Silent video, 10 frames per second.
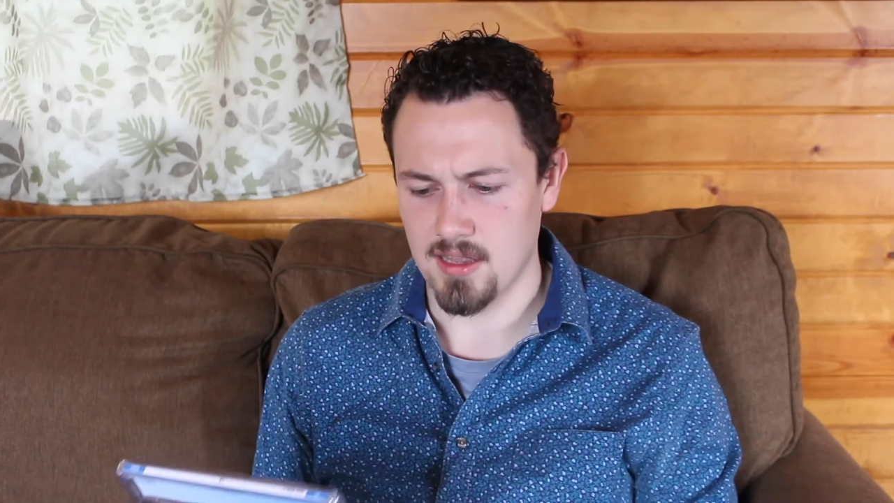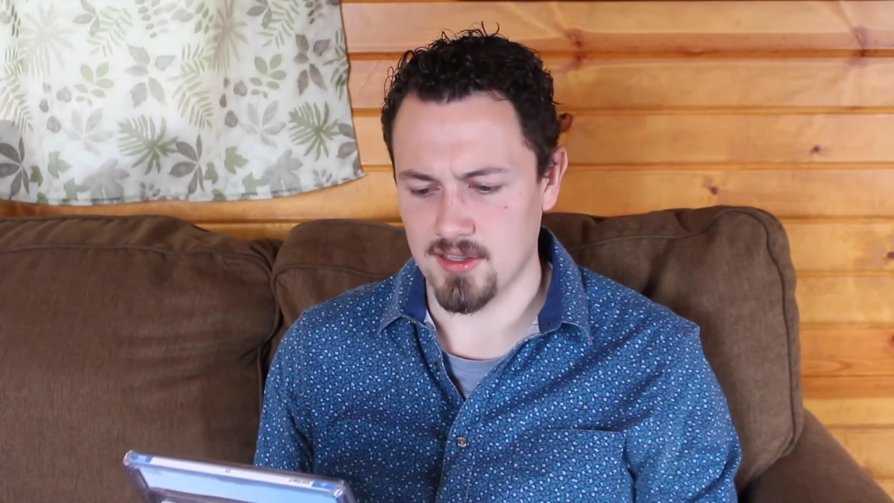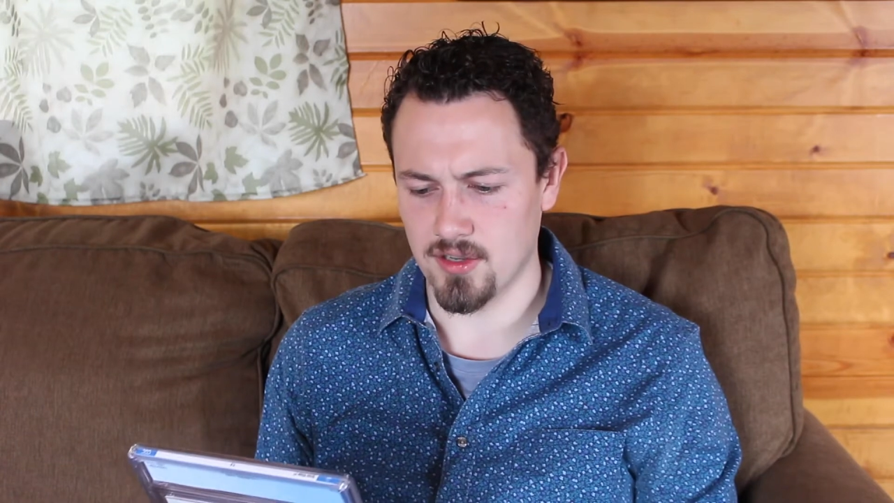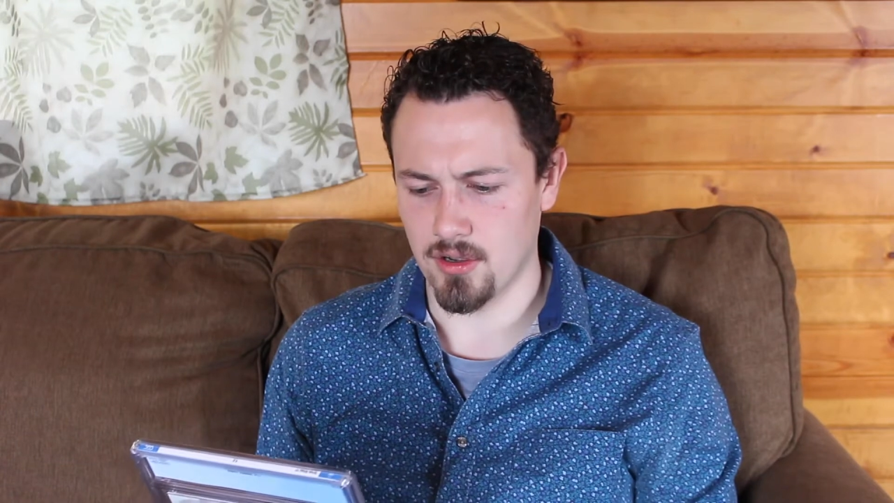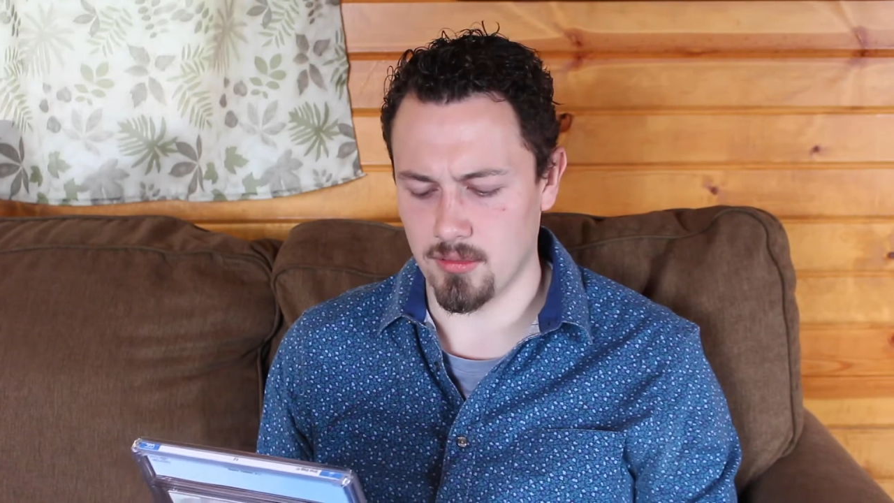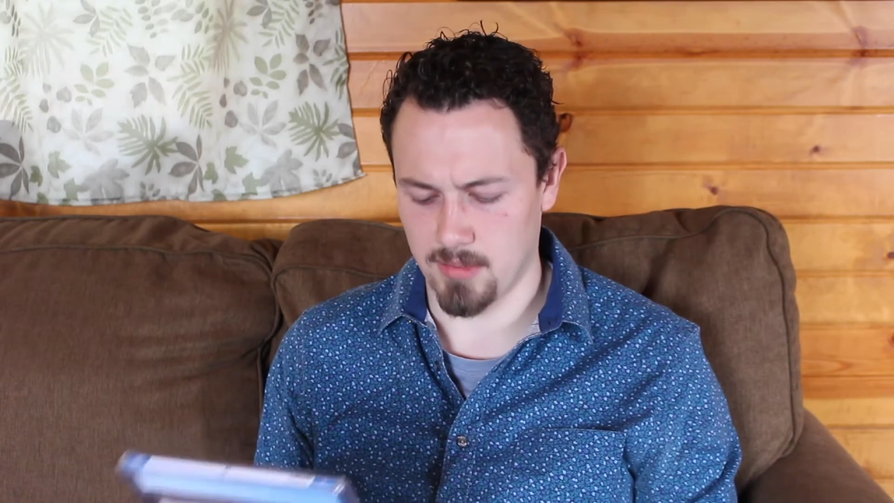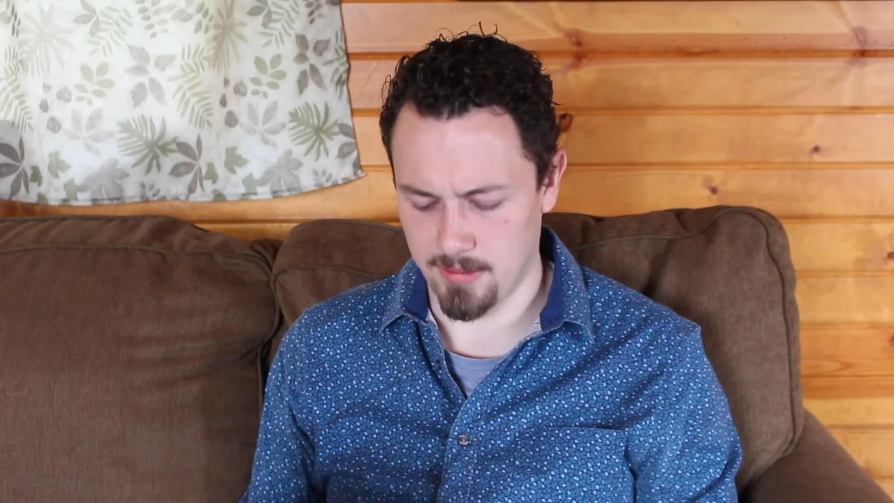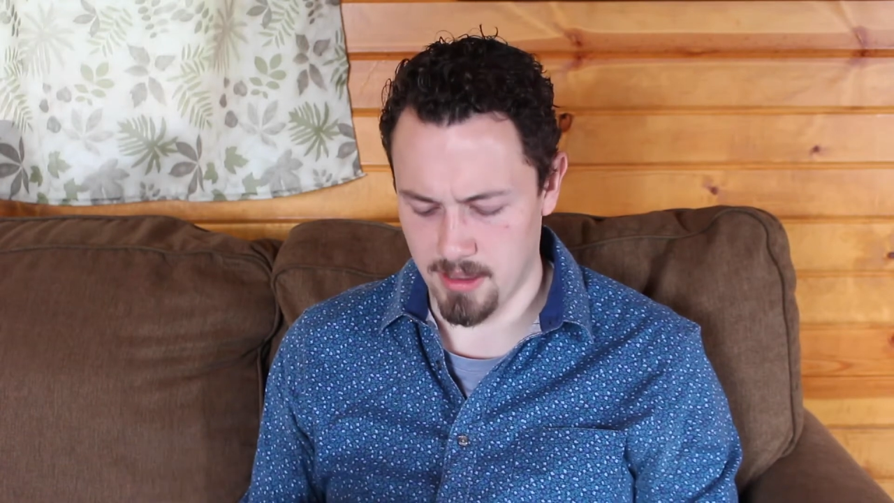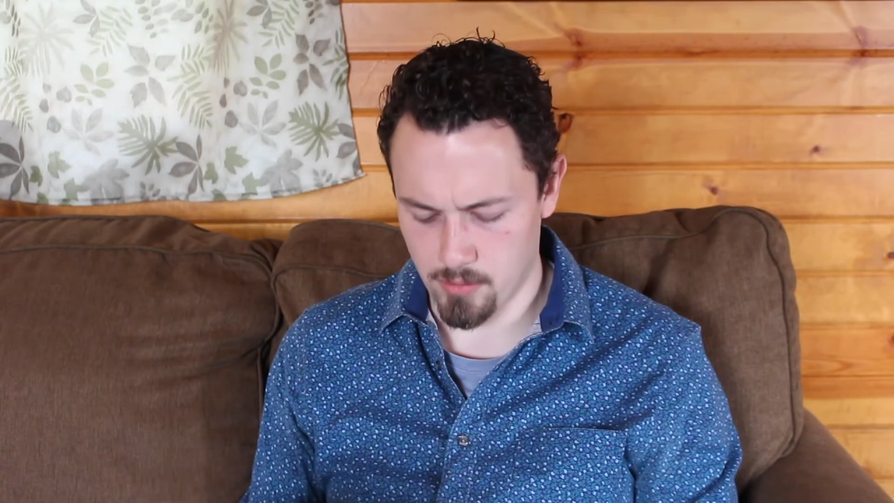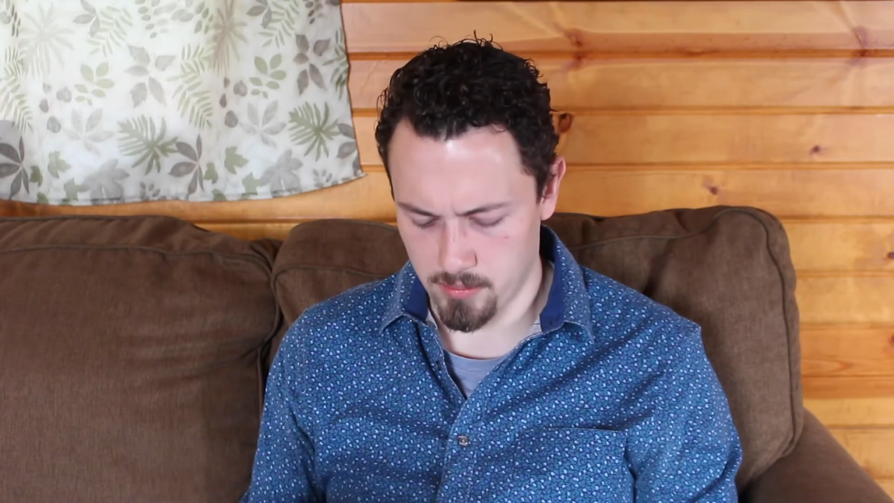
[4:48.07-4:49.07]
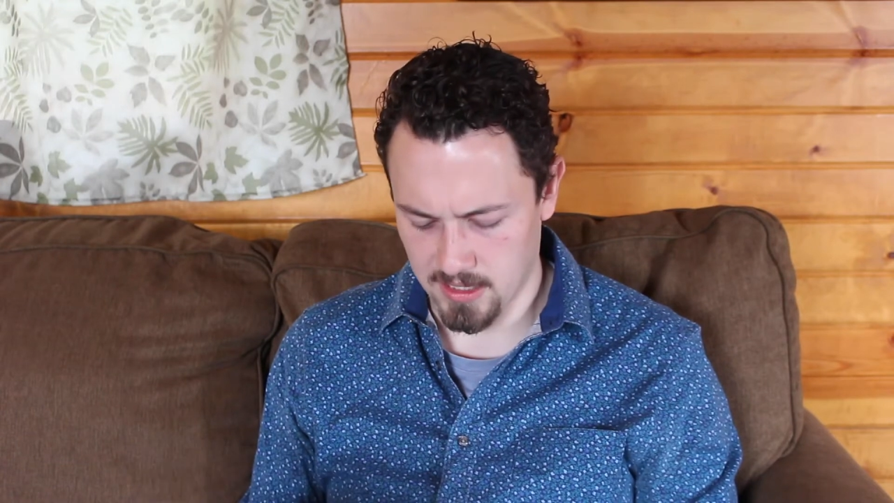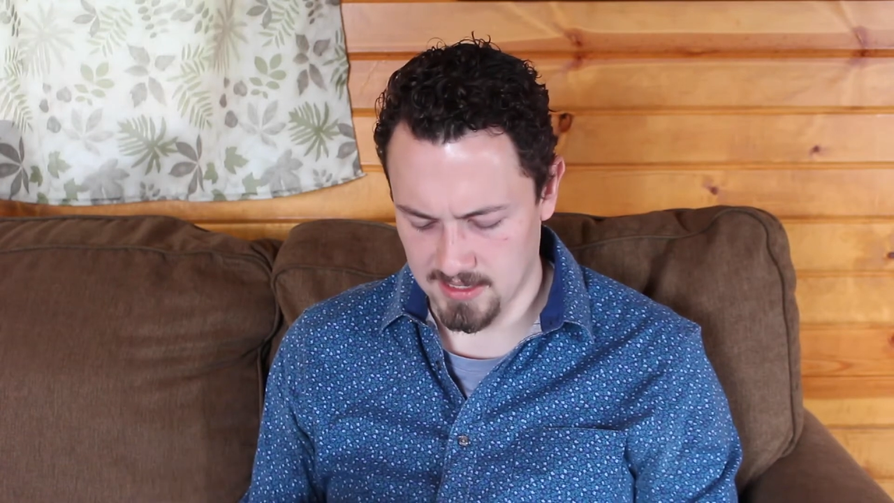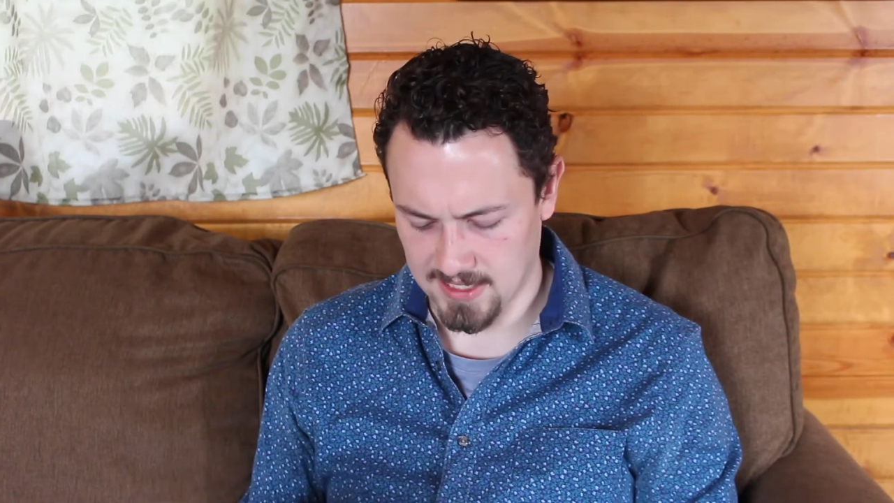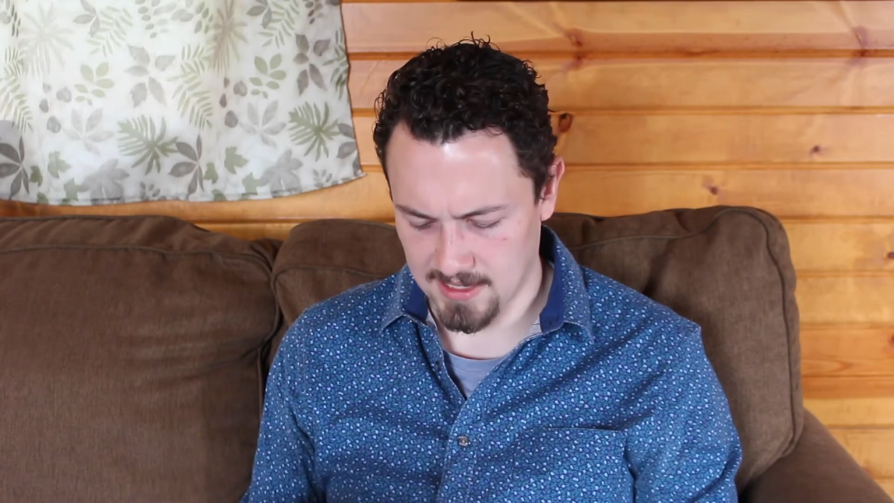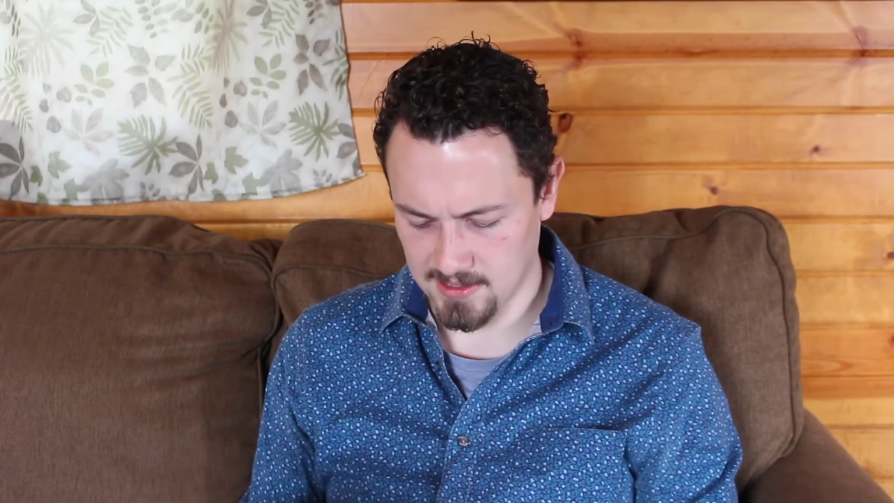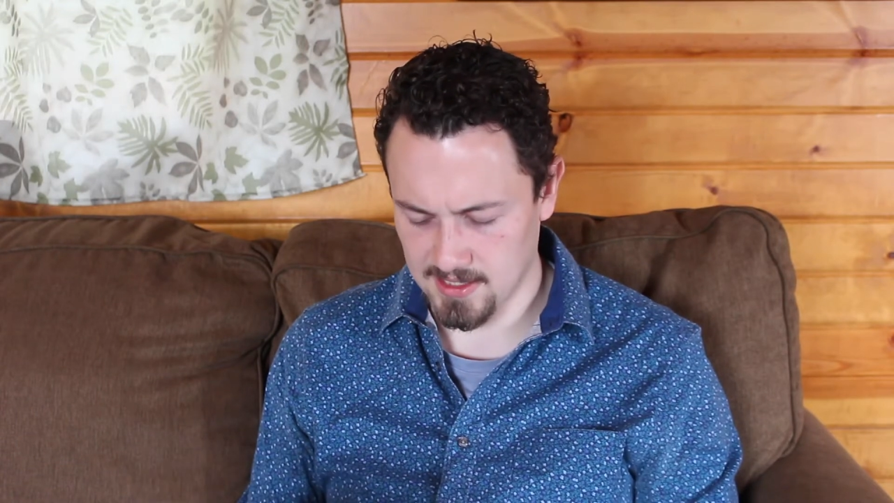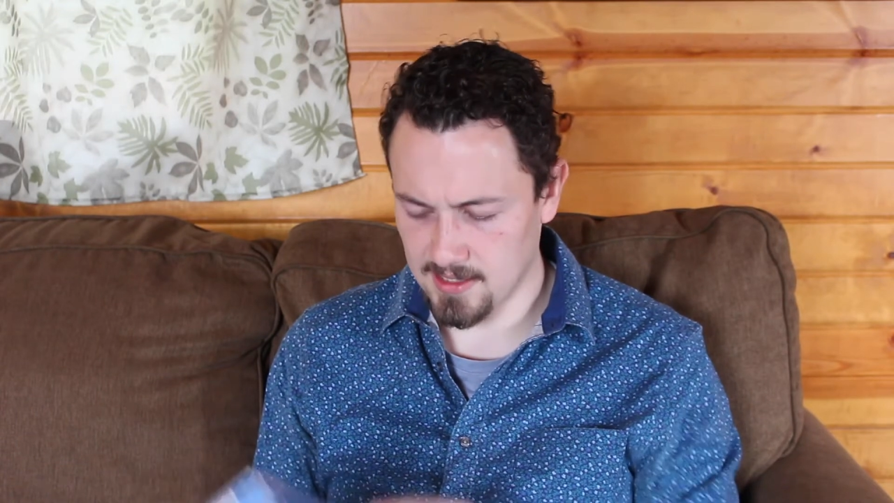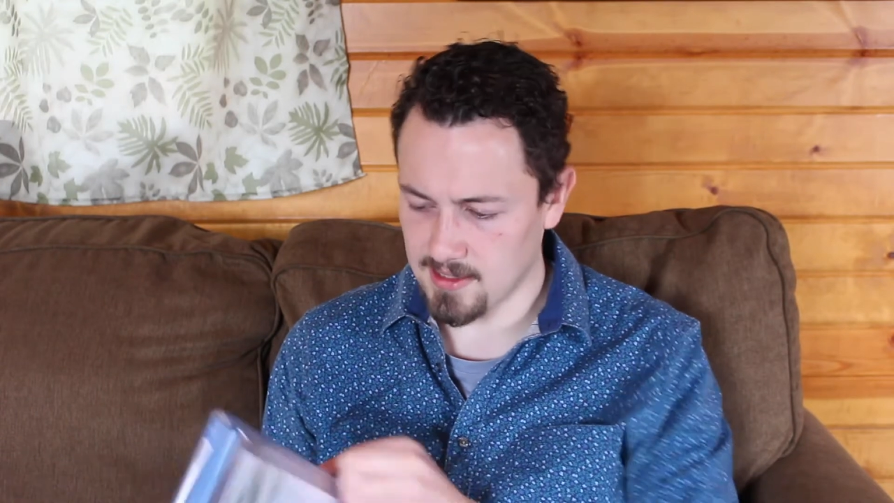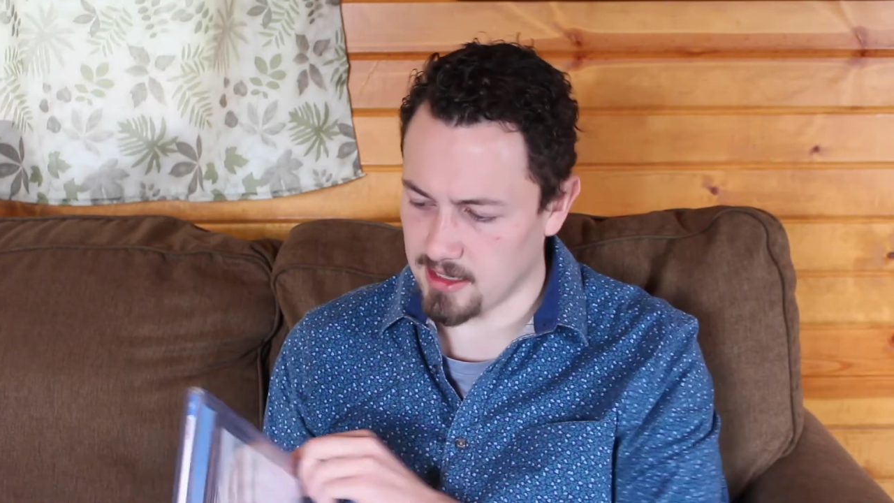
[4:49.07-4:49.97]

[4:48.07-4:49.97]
so maybe I won't be as hesitant